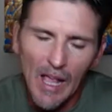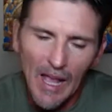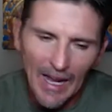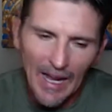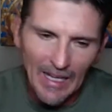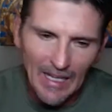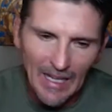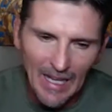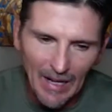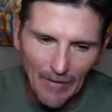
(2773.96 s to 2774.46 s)

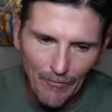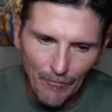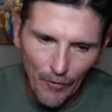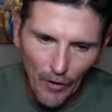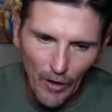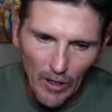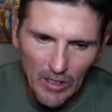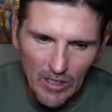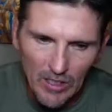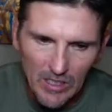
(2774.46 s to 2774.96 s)
And at
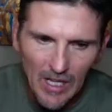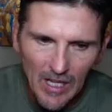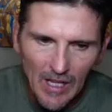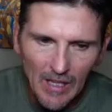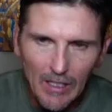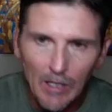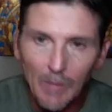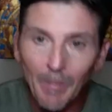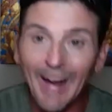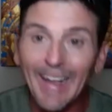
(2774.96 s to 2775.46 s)
first,
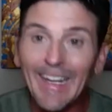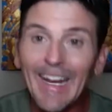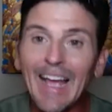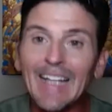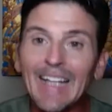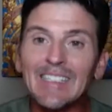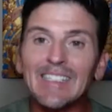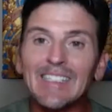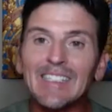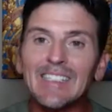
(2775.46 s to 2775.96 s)
you might
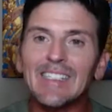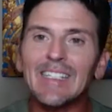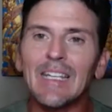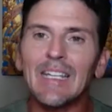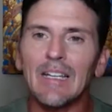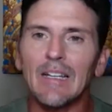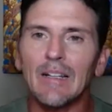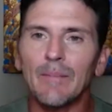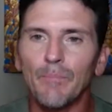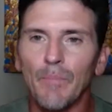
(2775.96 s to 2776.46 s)
not
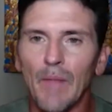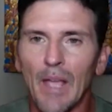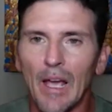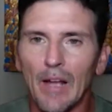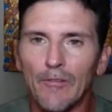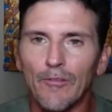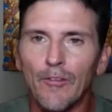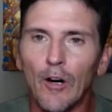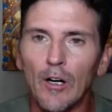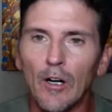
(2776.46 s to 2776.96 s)
see it
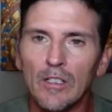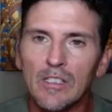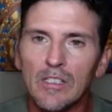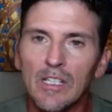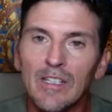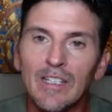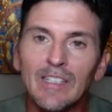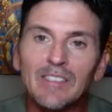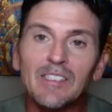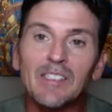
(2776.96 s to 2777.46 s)
at first.
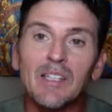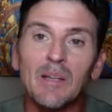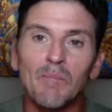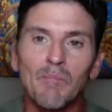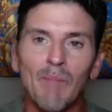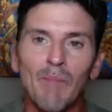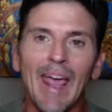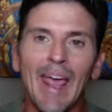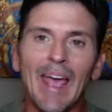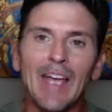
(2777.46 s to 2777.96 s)
And this is the
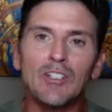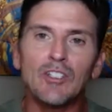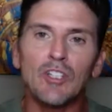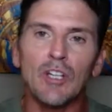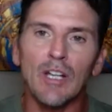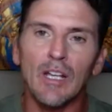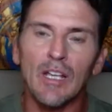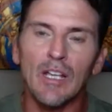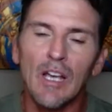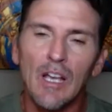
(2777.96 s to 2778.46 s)

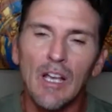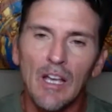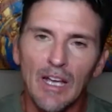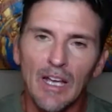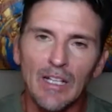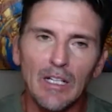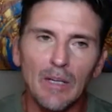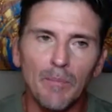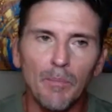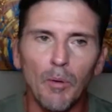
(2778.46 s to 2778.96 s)
magic.
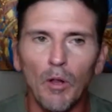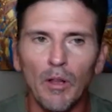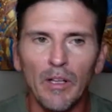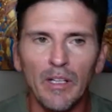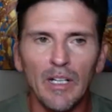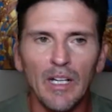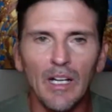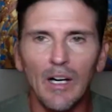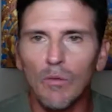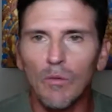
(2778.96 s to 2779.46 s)
And
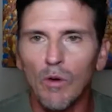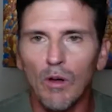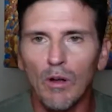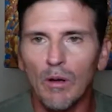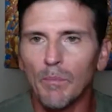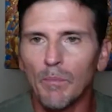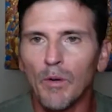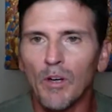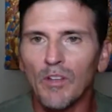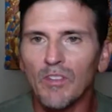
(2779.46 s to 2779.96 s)
Napoleon Hill wrote a
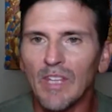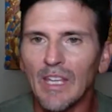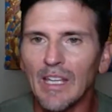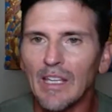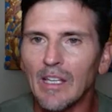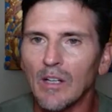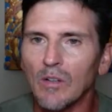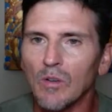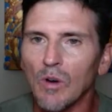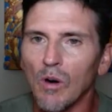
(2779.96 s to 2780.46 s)
book, Think
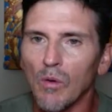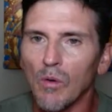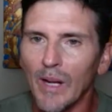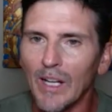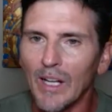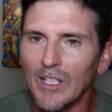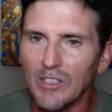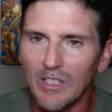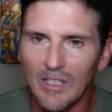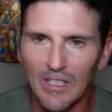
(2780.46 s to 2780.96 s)
and Grow
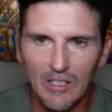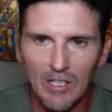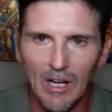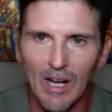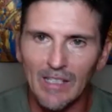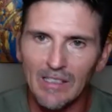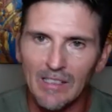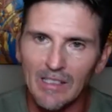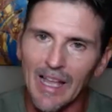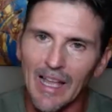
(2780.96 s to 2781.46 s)
Rich, and he
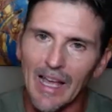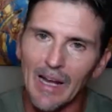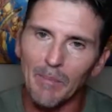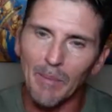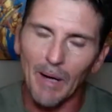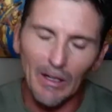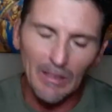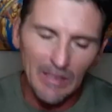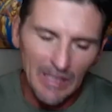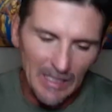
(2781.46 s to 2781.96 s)
talks a lot
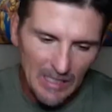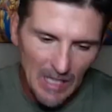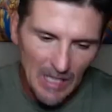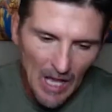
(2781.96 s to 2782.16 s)
about this.